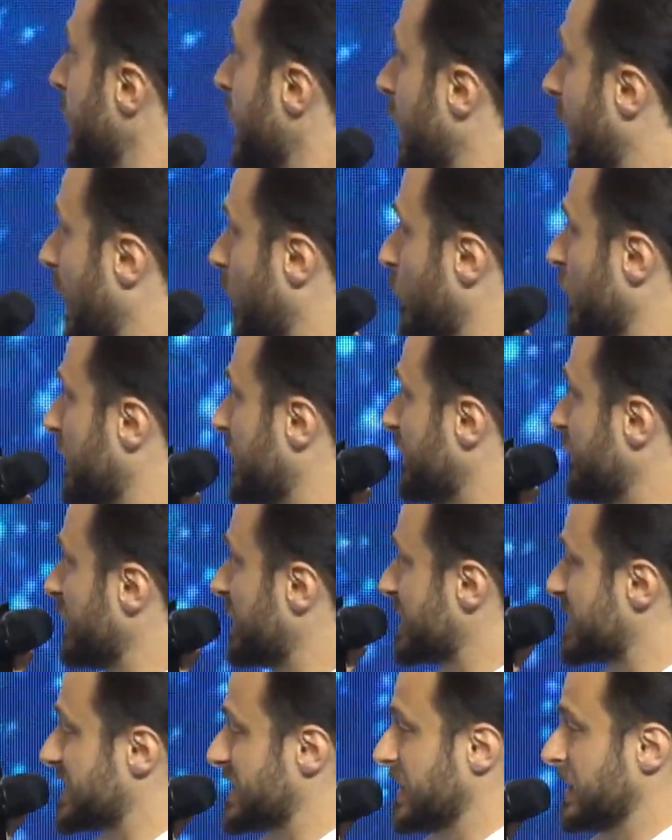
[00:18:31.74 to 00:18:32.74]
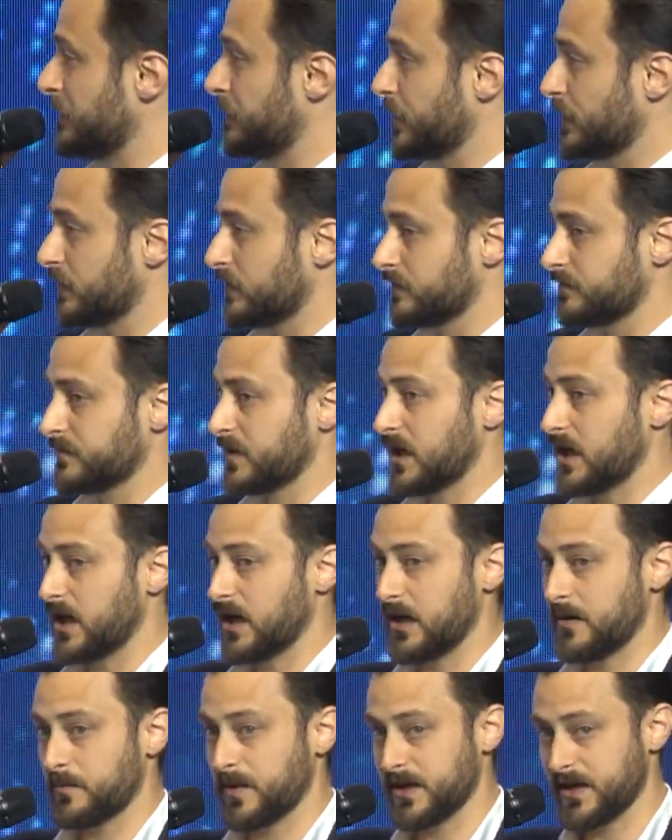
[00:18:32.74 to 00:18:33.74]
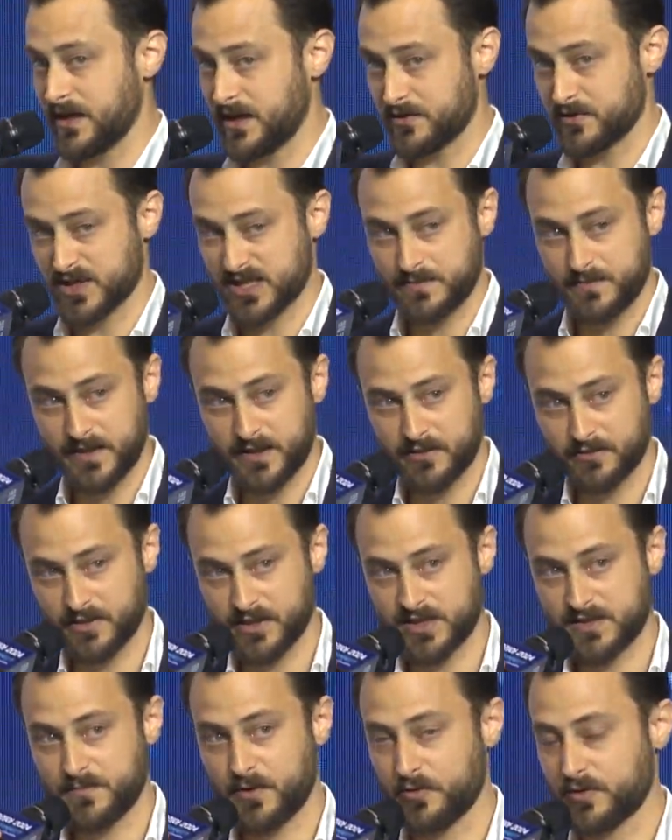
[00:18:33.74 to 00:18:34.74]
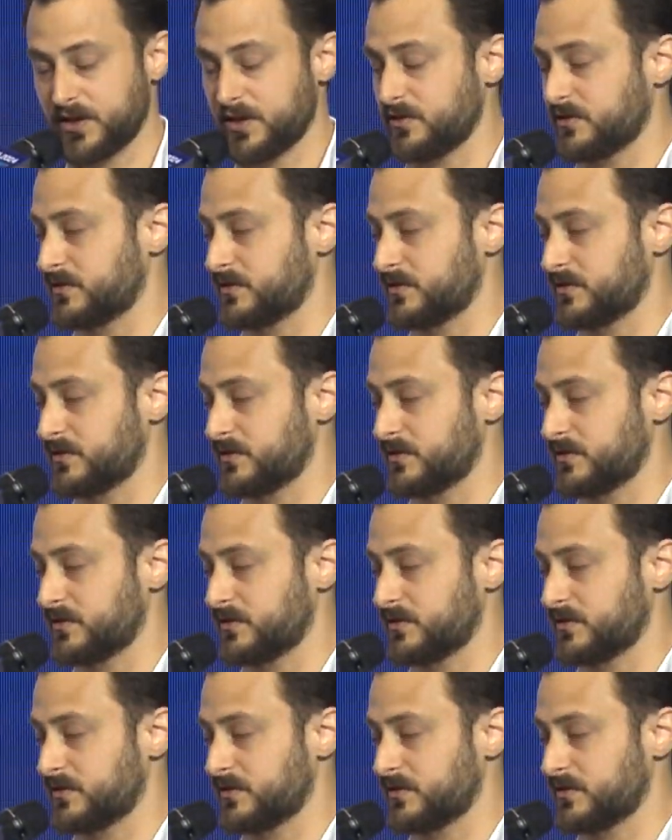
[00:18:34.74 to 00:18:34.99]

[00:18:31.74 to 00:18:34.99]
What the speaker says: I want to give an example by another speaker that spoke here